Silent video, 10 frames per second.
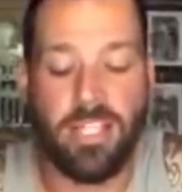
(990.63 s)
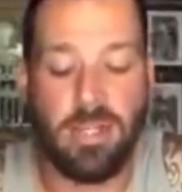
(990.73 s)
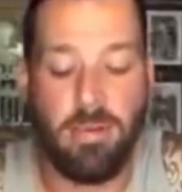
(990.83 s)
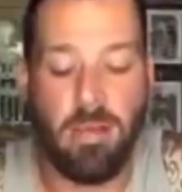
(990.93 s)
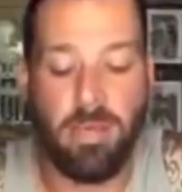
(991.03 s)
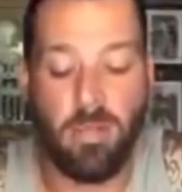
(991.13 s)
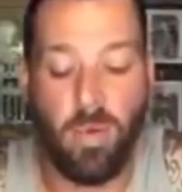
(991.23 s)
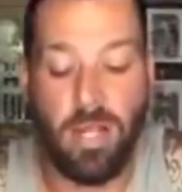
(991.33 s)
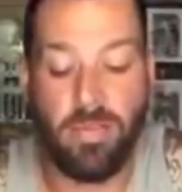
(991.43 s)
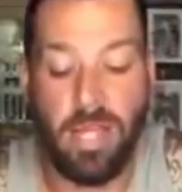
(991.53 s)
things that might be
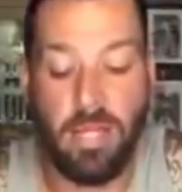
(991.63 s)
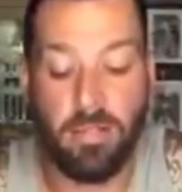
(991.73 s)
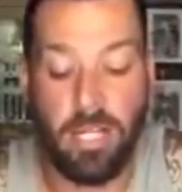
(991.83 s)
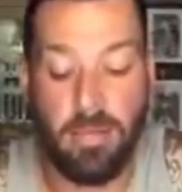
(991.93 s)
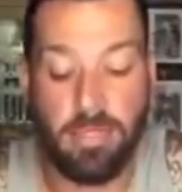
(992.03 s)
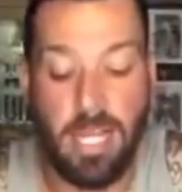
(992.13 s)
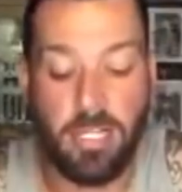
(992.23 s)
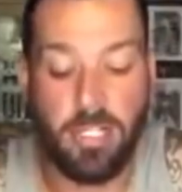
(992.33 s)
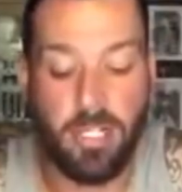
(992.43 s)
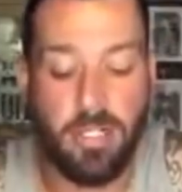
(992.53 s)
in the way of the Angler Games
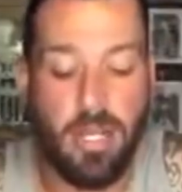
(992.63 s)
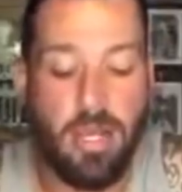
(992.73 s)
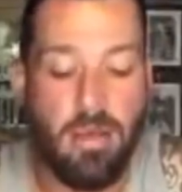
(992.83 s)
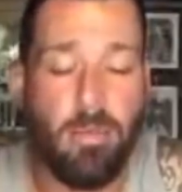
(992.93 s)
next year,